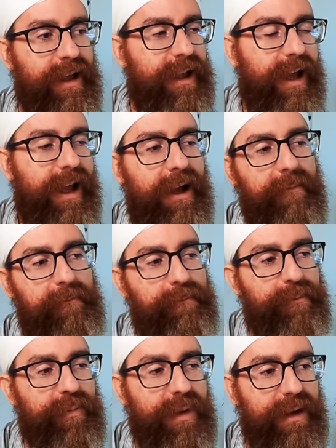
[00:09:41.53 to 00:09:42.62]

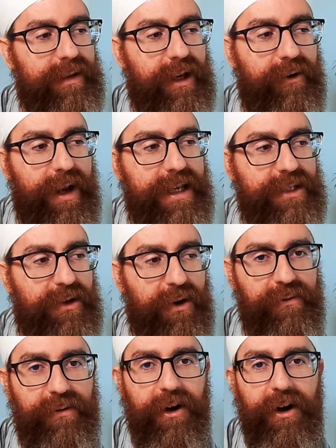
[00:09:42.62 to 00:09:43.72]
the grace
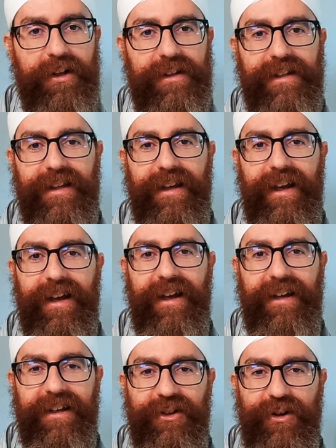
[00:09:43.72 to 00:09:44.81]
of God
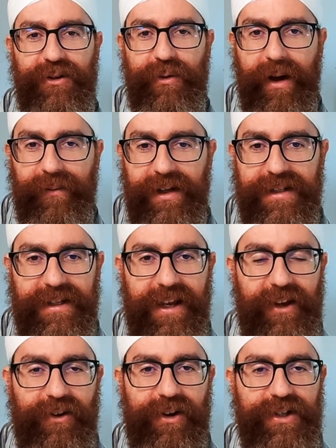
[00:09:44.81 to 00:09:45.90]
in your travels
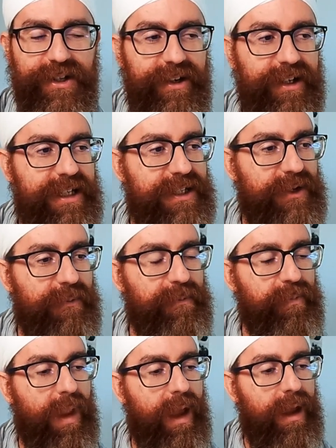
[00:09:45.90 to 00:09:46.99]
and your journeys,
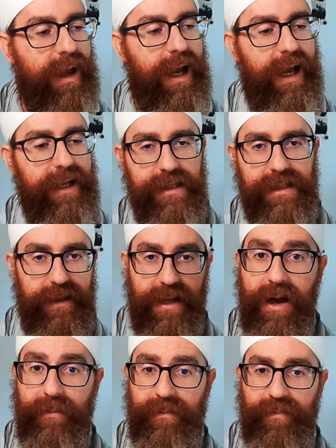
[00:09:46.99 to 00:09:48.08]
and Sat
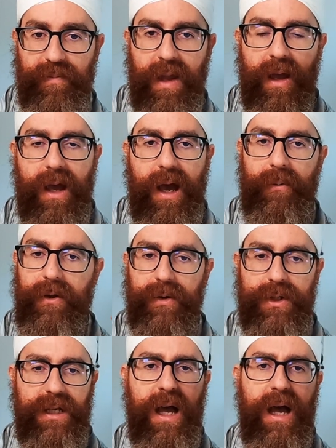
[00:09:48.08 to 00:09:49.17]
Naam. And we do
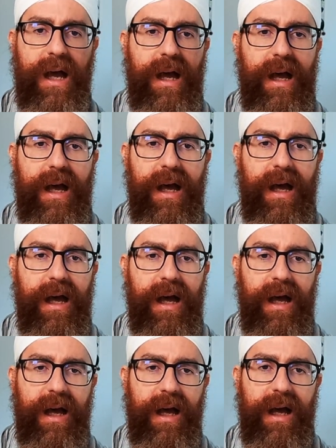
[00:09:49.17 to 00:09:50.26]

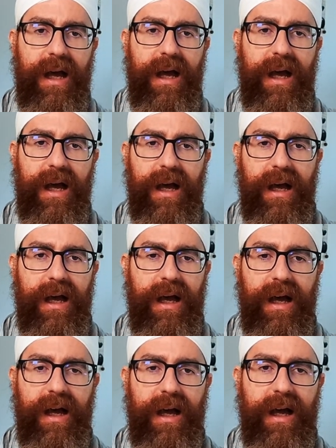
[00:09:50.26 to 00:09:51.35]

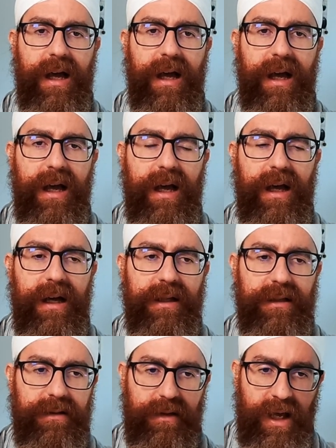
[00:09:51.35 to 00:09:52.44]

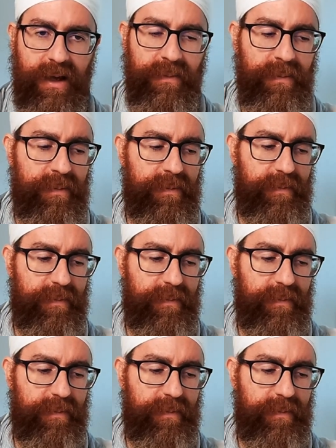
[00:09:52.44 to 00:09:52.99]
Sat Naam.